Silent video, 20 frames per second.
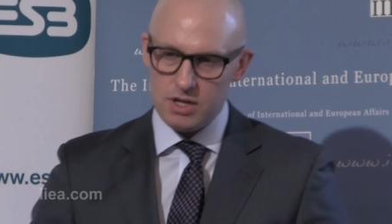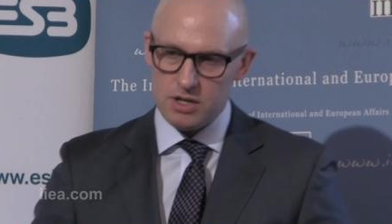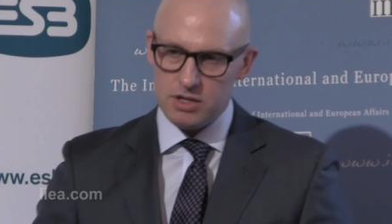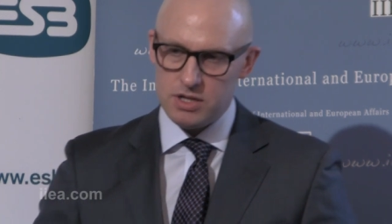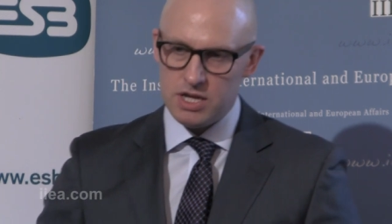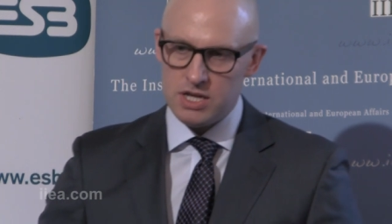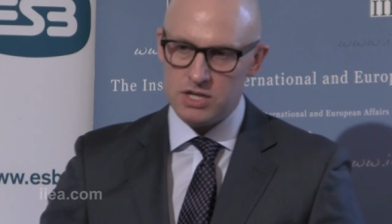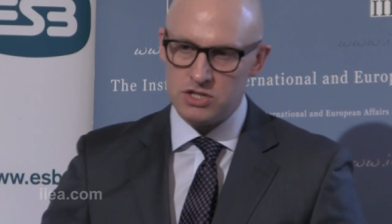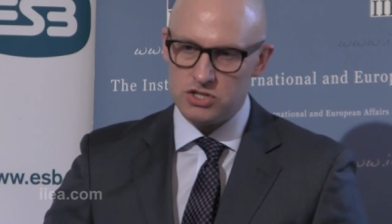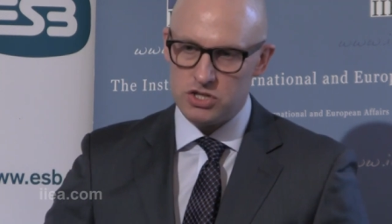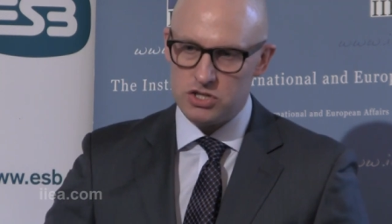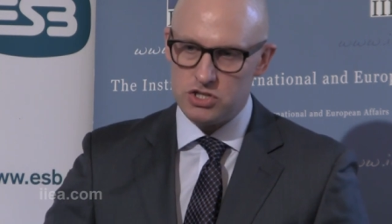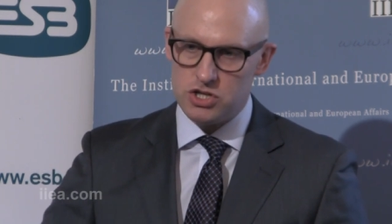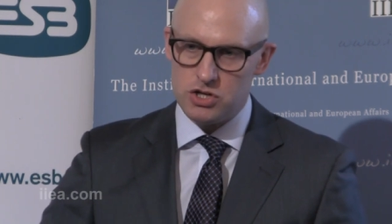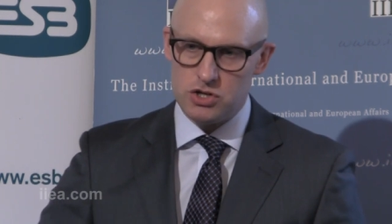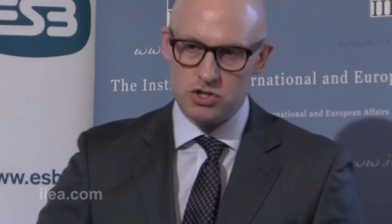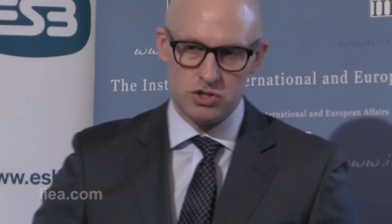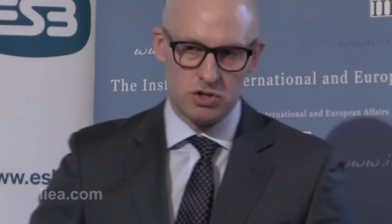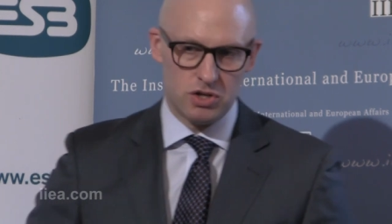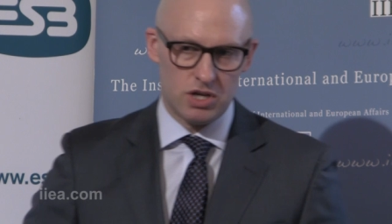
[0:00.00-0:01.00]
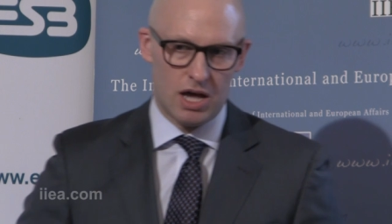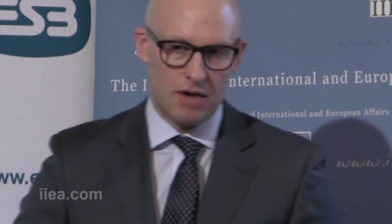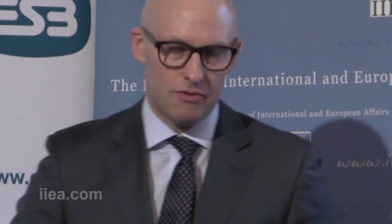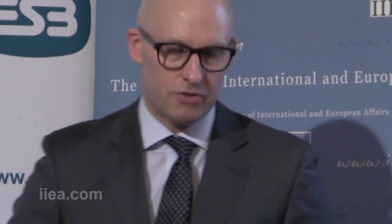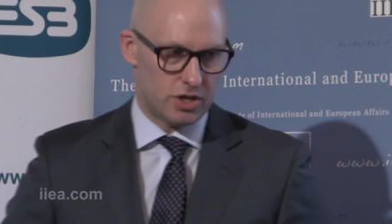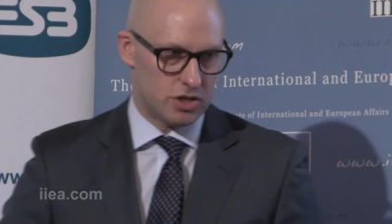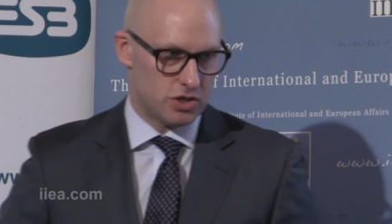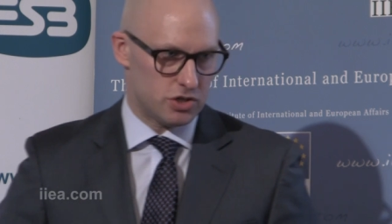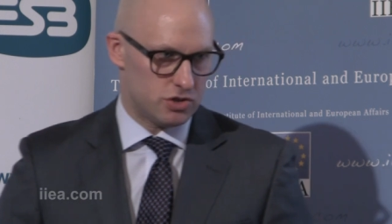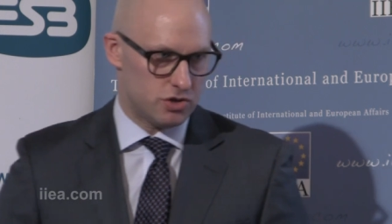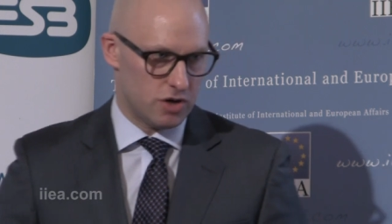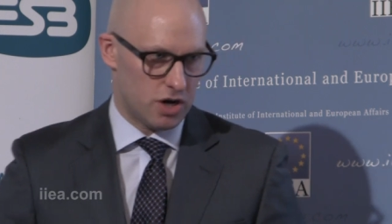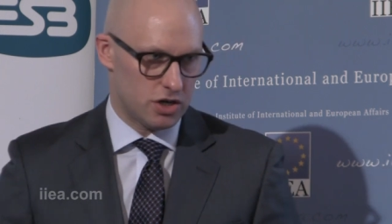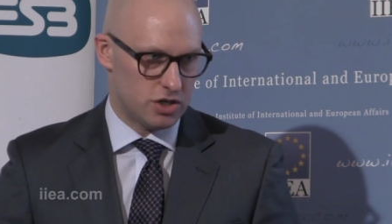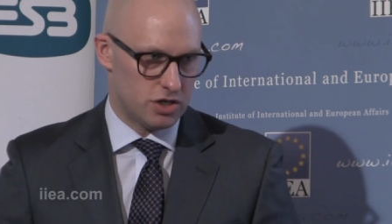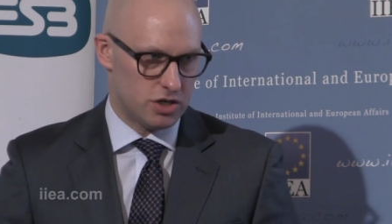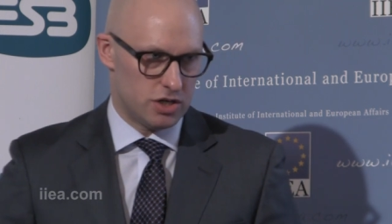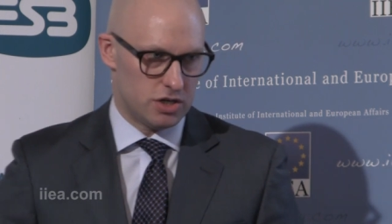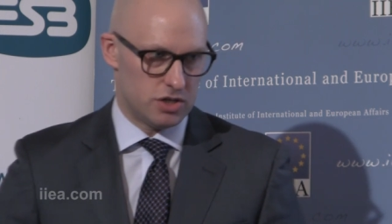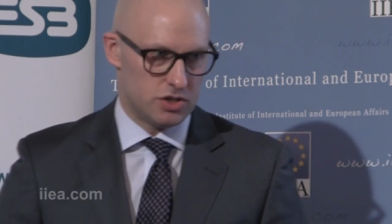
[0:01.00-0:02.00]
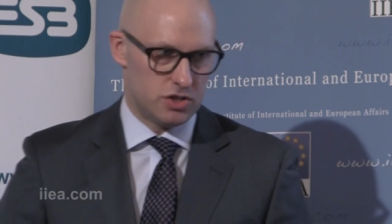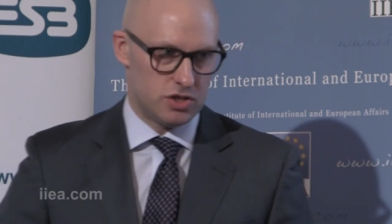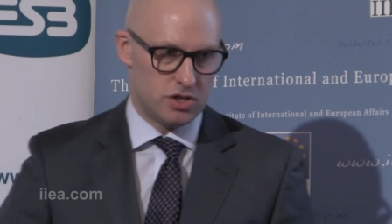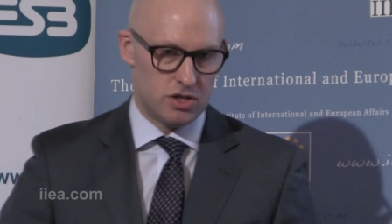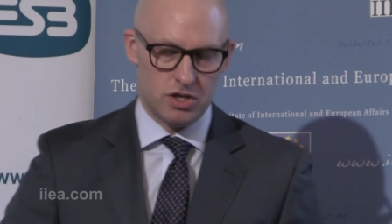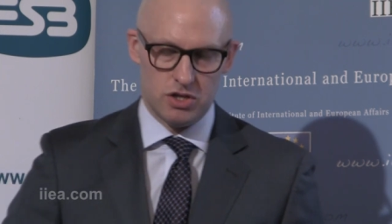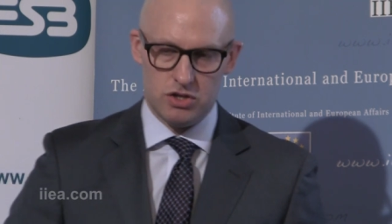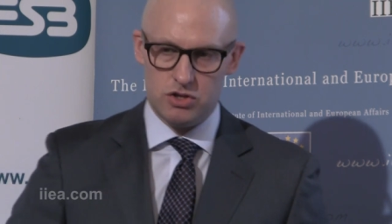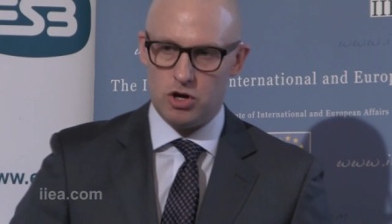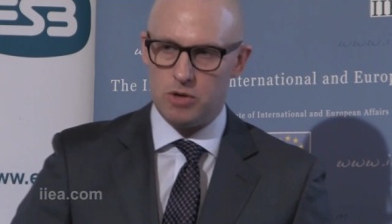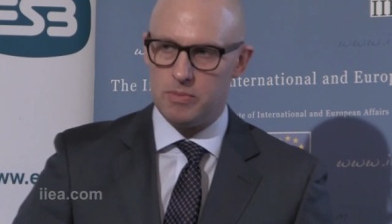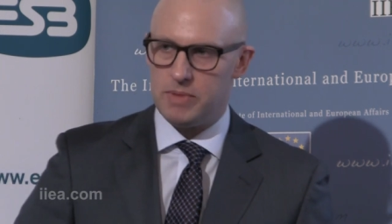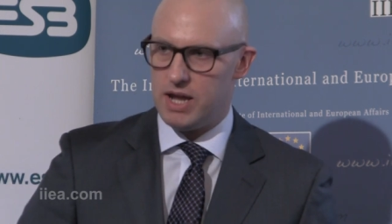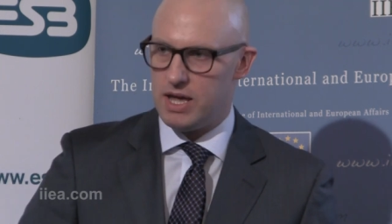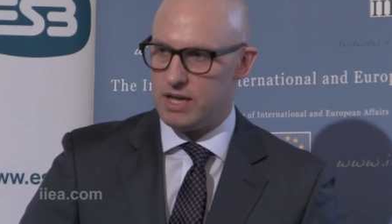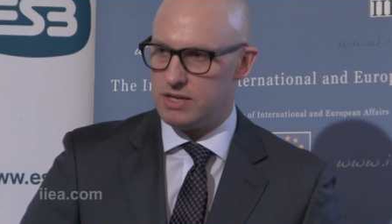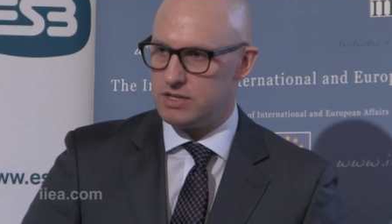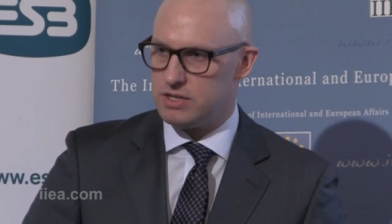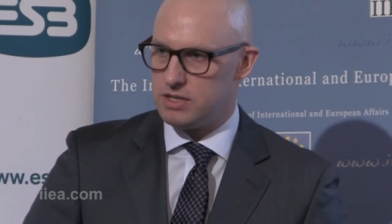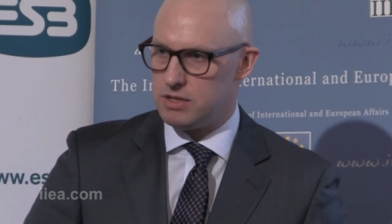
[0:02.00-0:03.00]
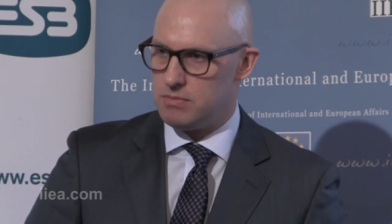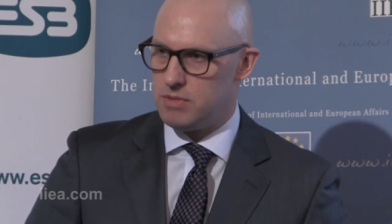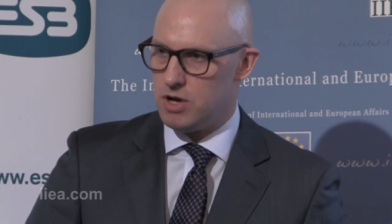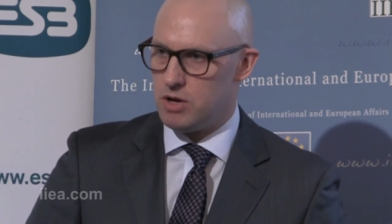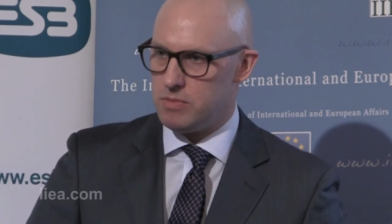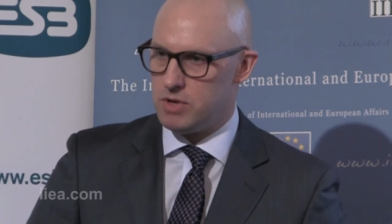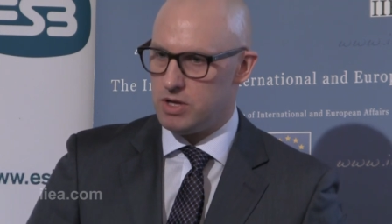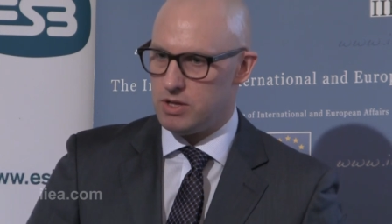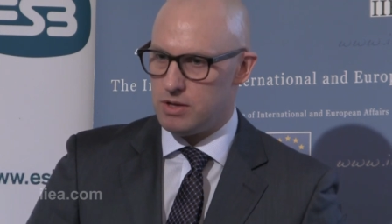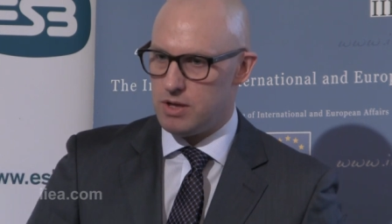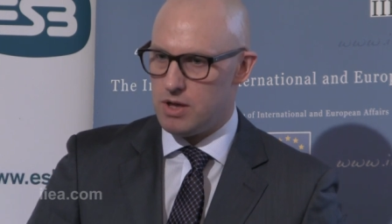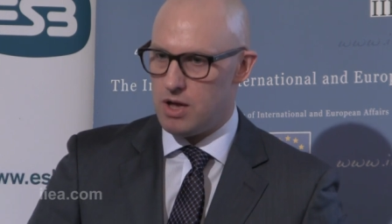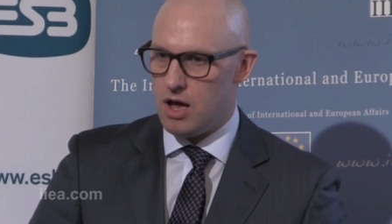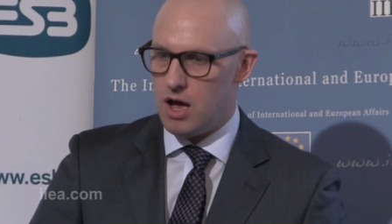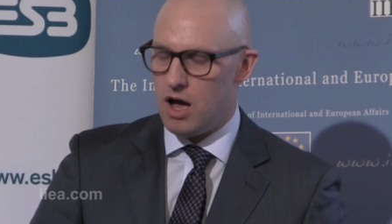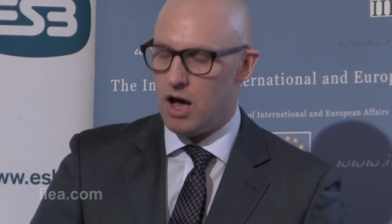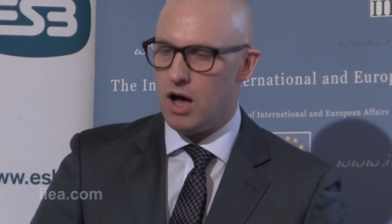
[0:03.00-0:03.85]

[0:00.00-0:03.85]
the institutional governance structures that dominate at the moment